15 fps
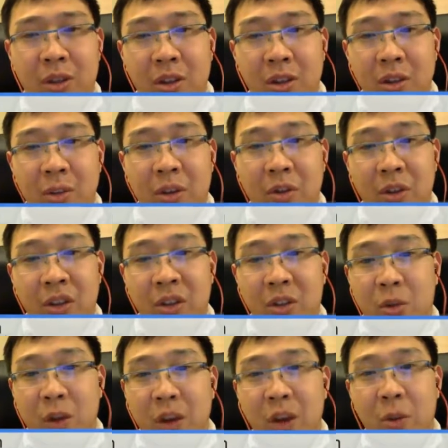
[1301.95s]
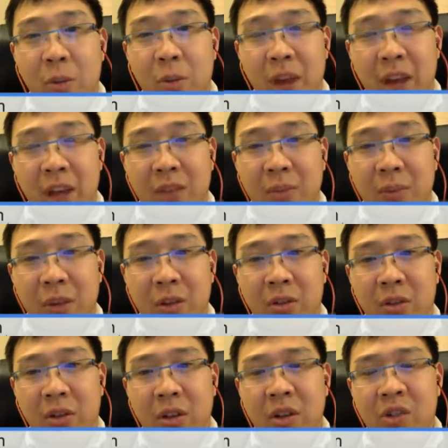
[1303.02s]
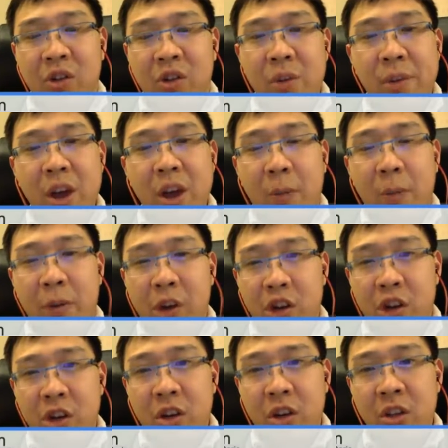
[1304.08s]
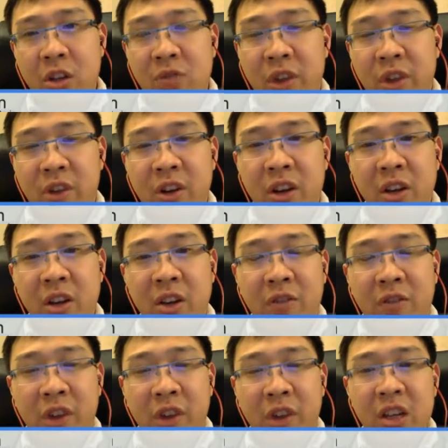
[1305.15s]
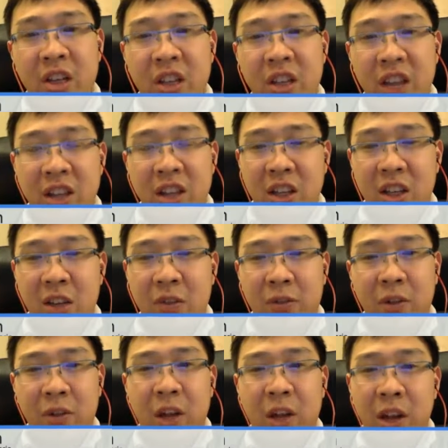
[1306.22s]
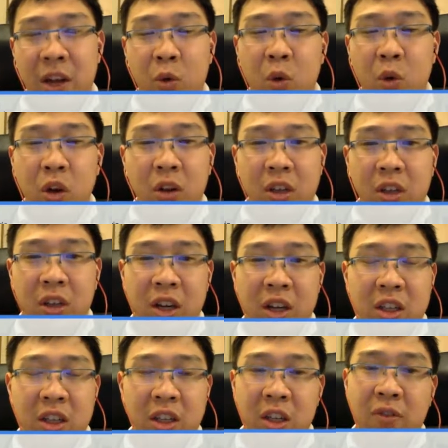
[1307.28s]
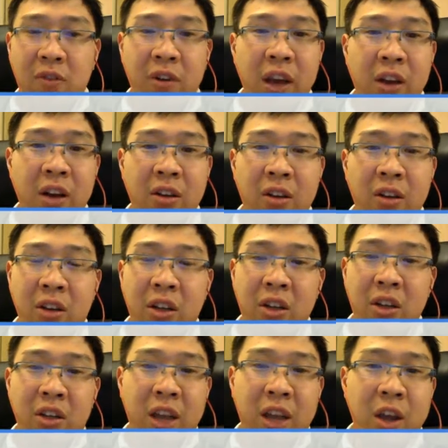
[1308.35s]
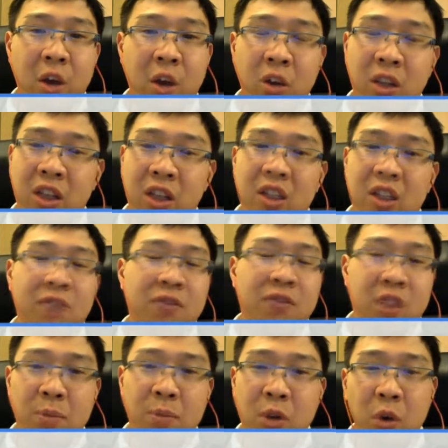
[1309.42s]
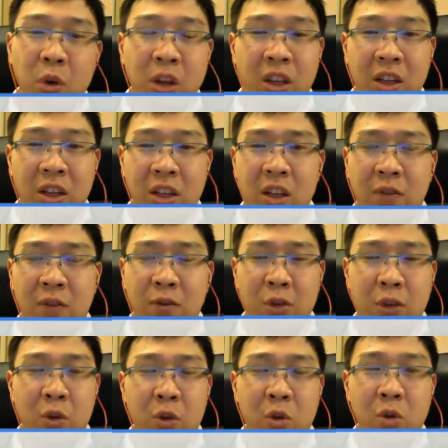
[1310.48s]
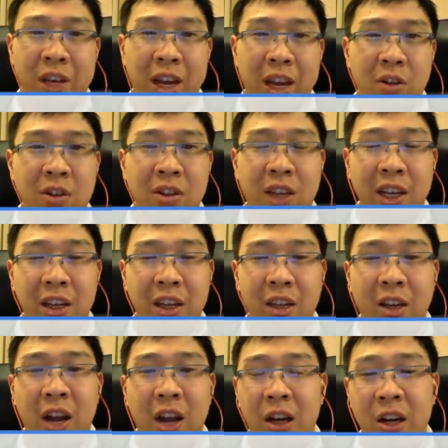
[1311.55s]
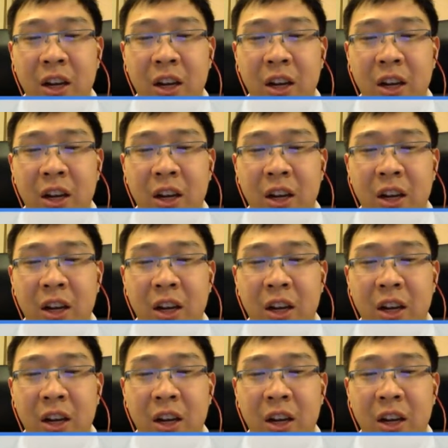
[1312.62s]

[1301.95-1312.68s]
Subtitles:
Because it's quite complex because a repair operation is very, very intensive, network intensive, and this I/O intensive, CPU intensive. So you cannot take it lightly.